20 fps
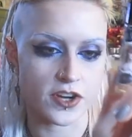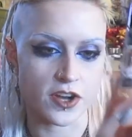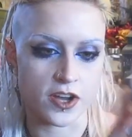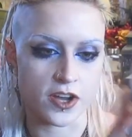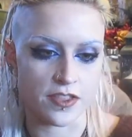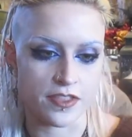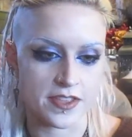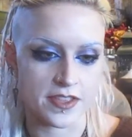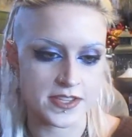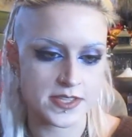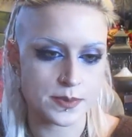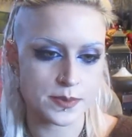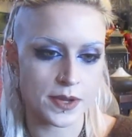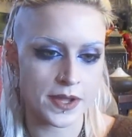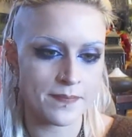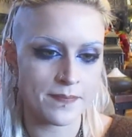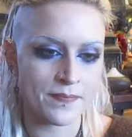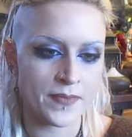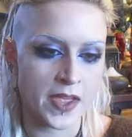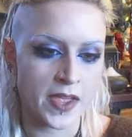on this
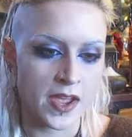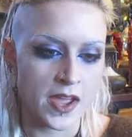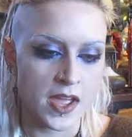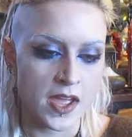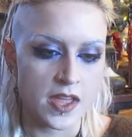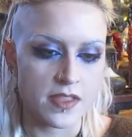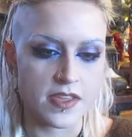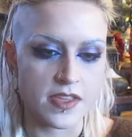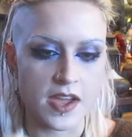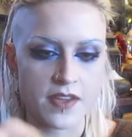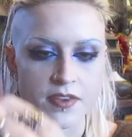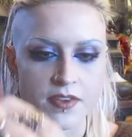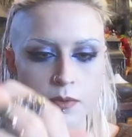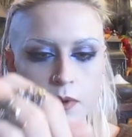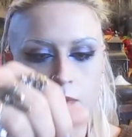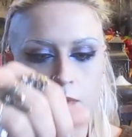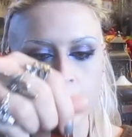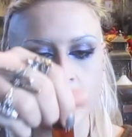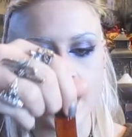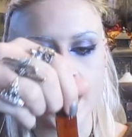one. The other one we